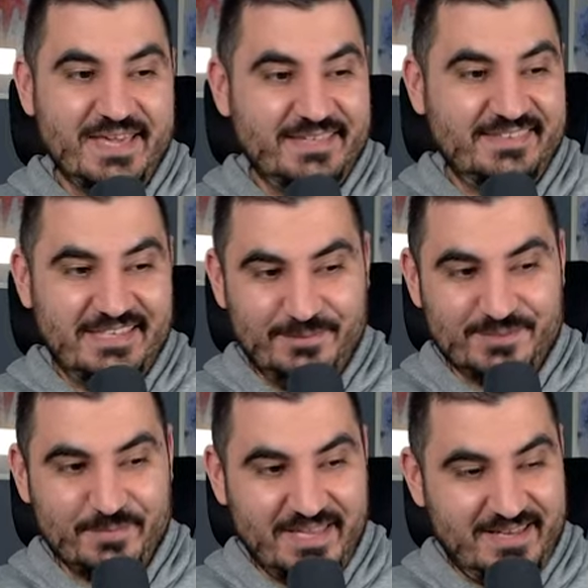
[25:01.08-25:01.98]
big
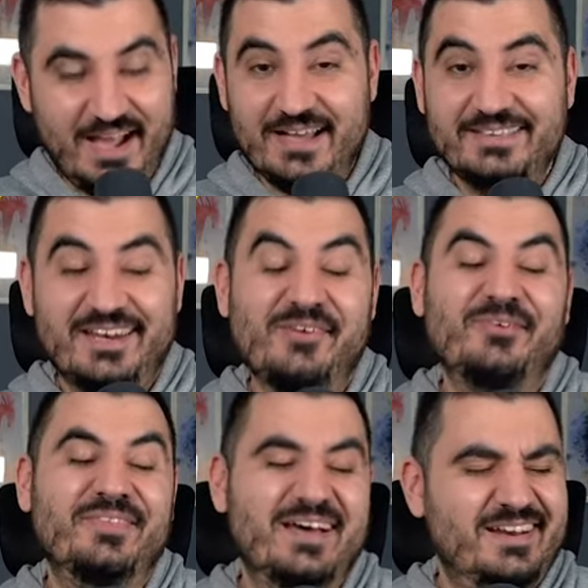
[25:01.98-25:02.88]
teams, man. Andre
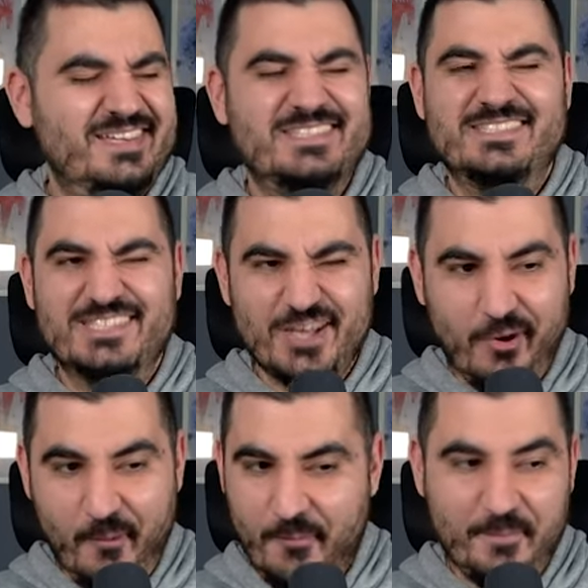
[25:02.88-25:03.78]
Onana is
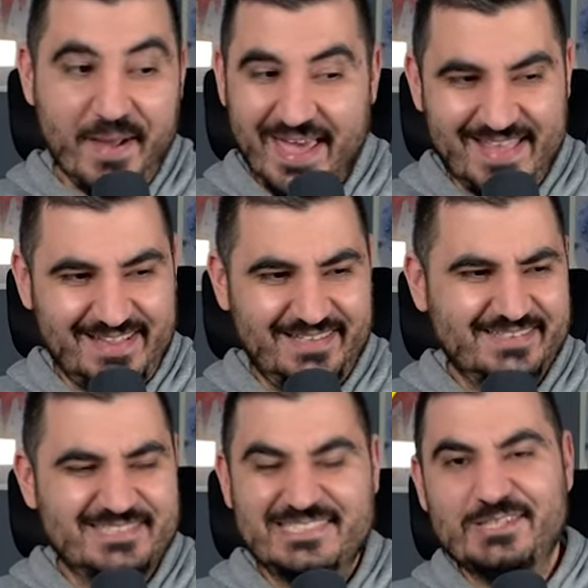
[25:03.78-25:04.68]
so bad,
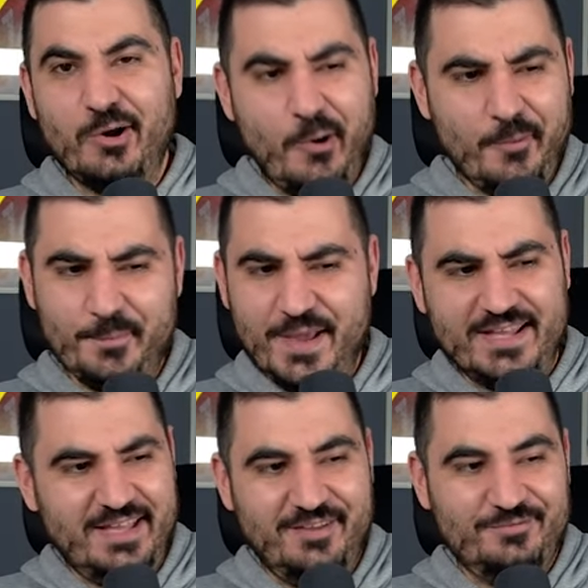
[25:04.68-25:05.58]
like so
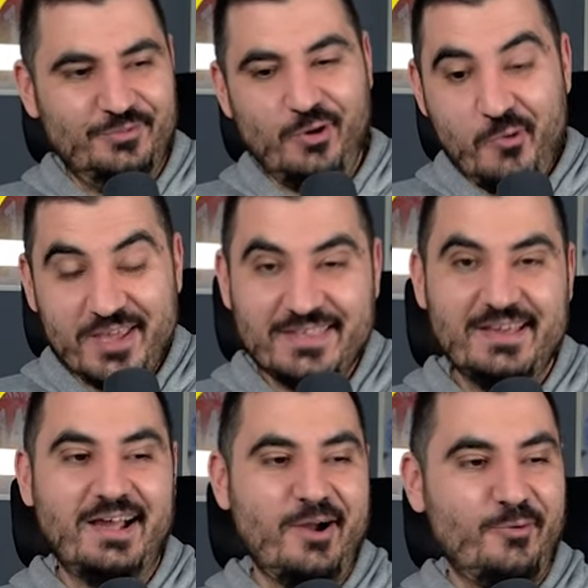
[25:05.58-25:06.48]
bad. I have no
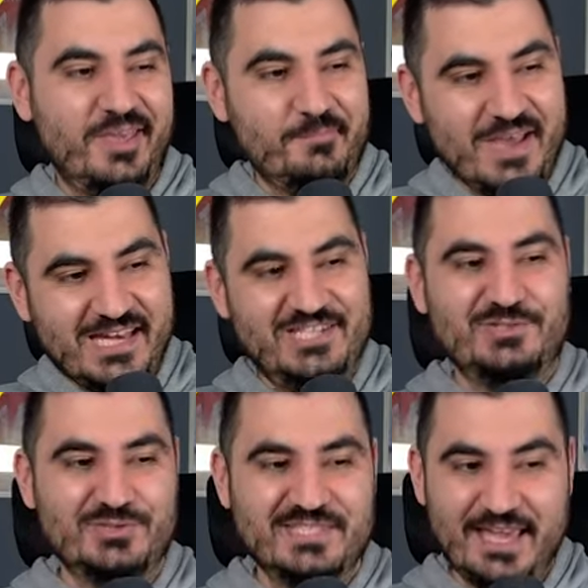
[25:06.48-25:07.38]
idea how he
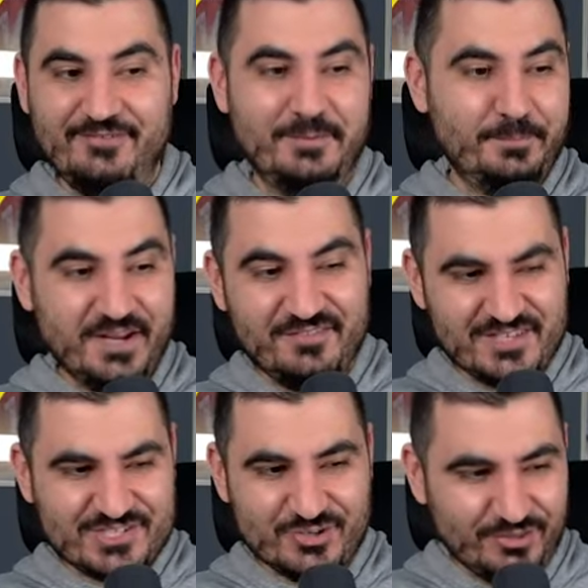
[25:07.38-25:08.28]
managed to save the
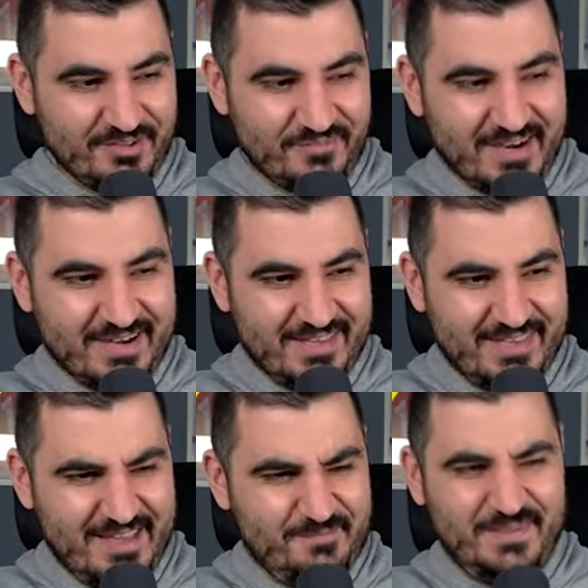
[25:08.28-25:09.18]
previous shot of Harry
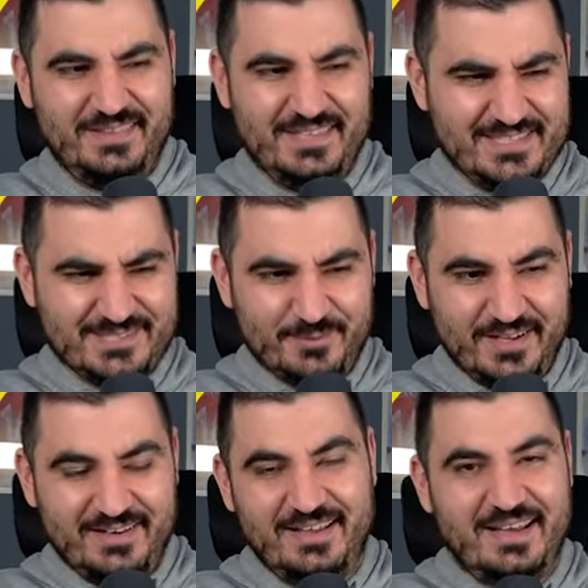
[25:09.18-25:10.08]
Kane, but this
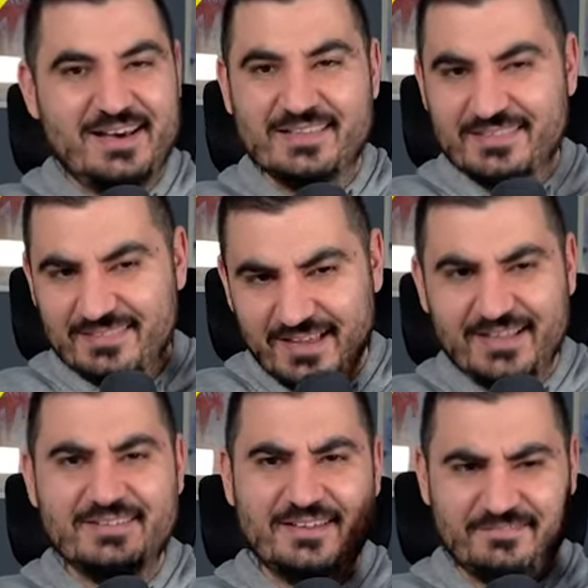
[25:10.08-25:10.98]
one,
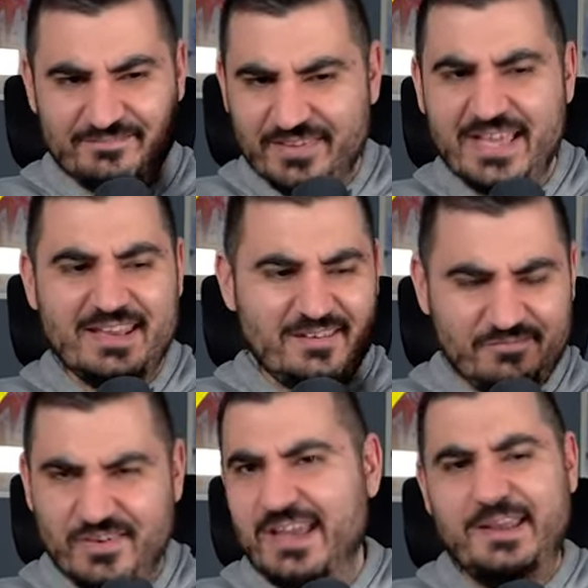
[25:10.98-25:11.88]
another very,
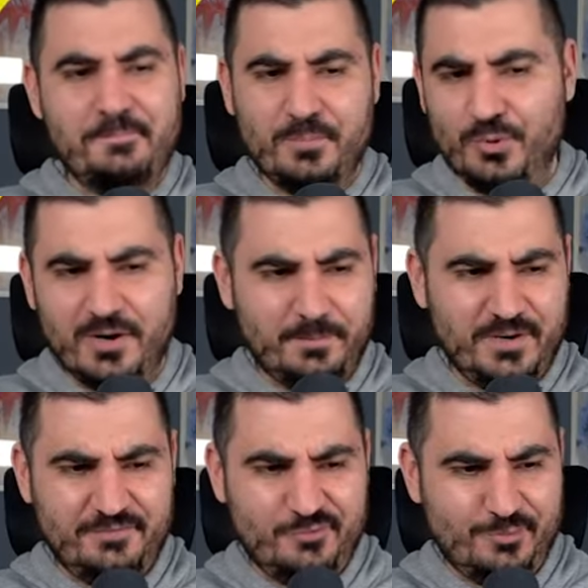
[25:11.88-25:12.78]
very poor
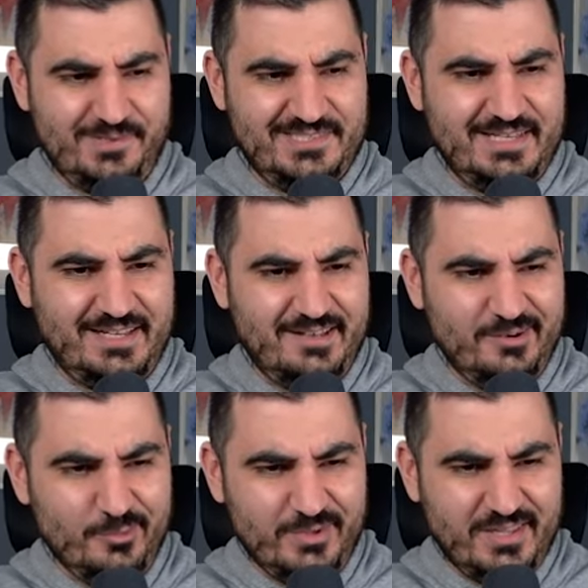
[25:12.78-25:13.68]
performance. Like,
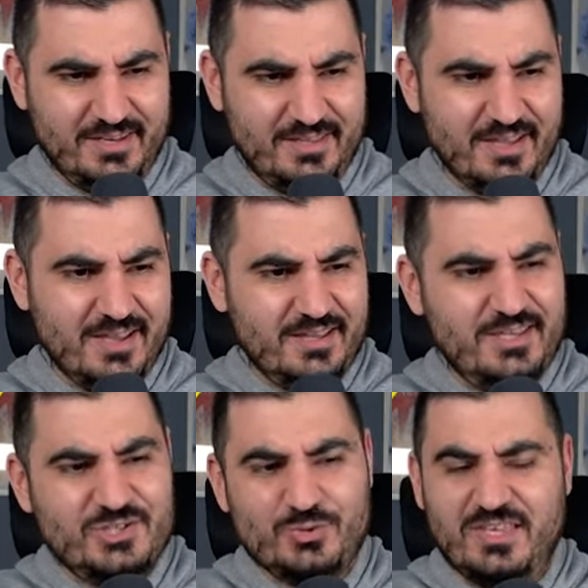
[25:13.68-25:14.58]
look at it.
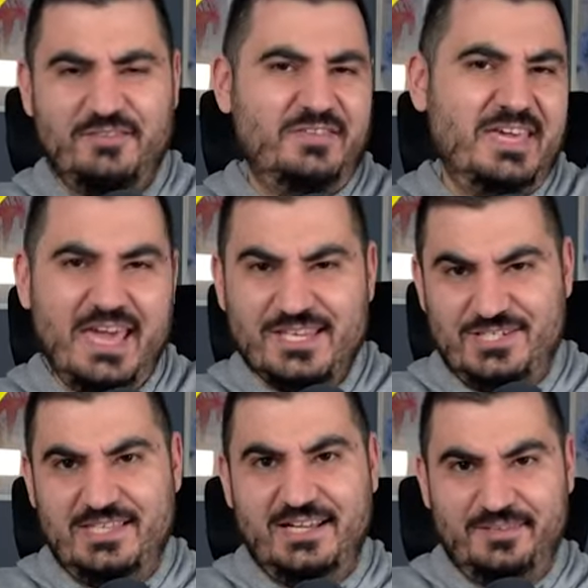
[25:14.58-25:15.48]
He should have
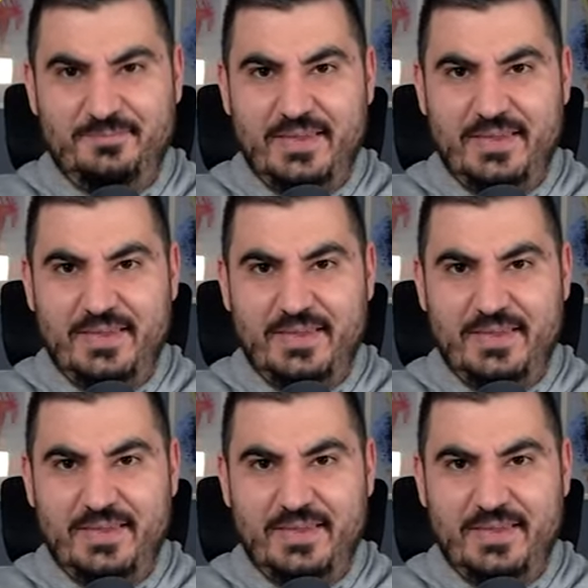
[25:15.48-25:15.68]
catched that,